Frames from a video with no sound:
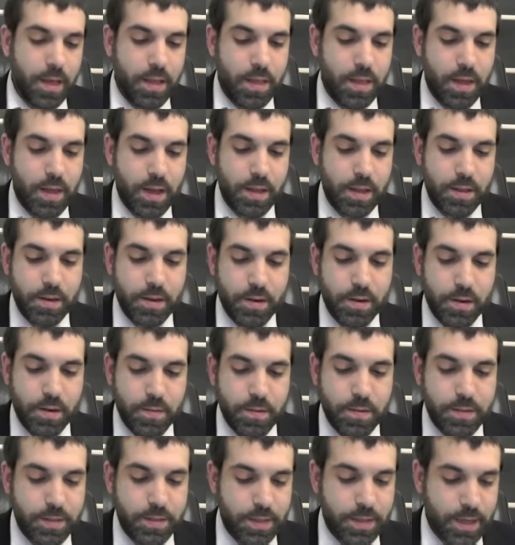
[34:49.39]
that the
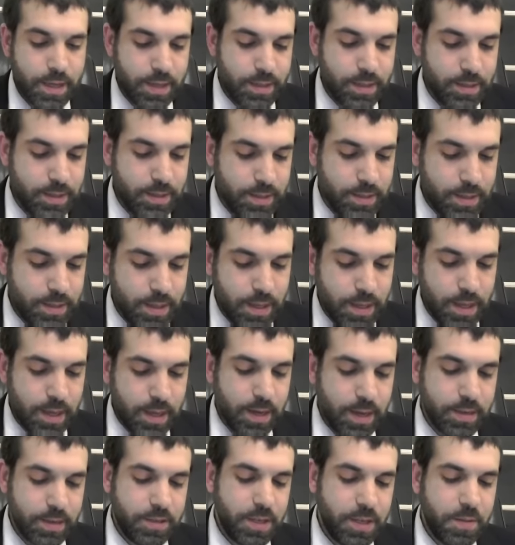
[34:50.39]
Torah says,
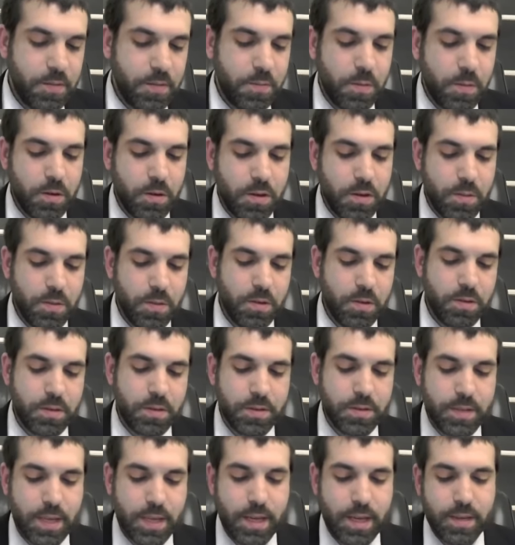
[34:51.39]
Hashem spoke to Moshe,
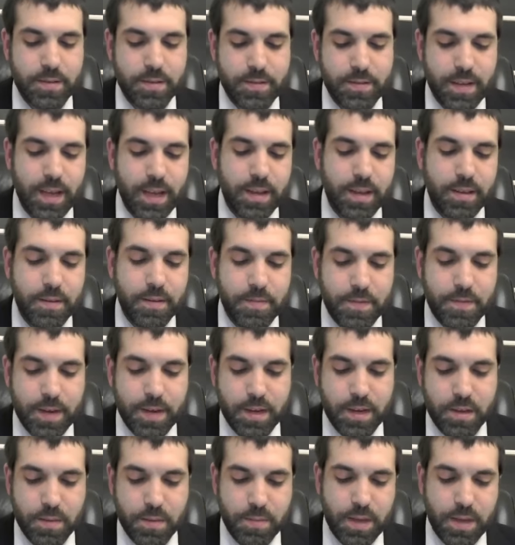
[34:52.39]
saying, Sanctify
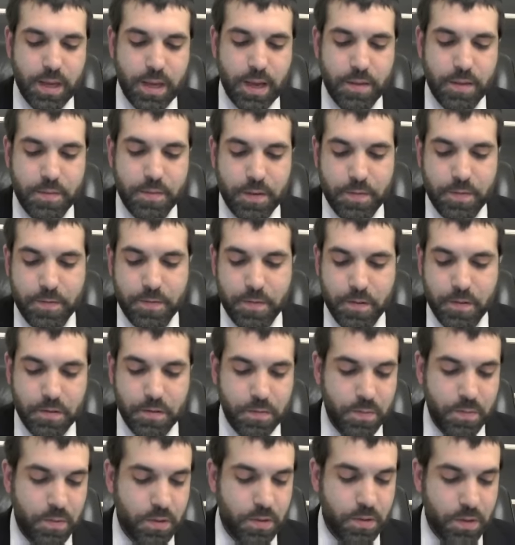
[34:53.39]
to me every
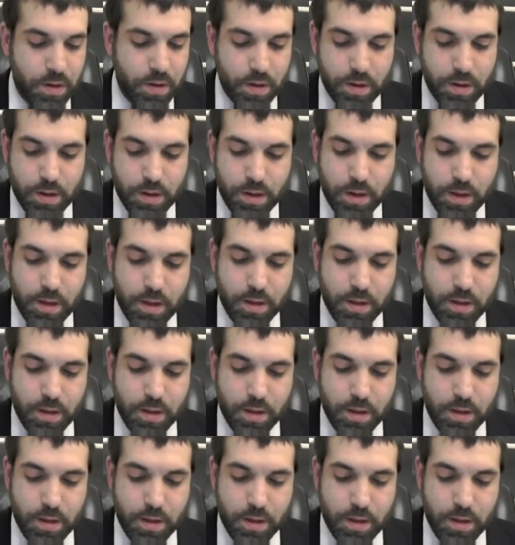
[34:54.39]
firstborn,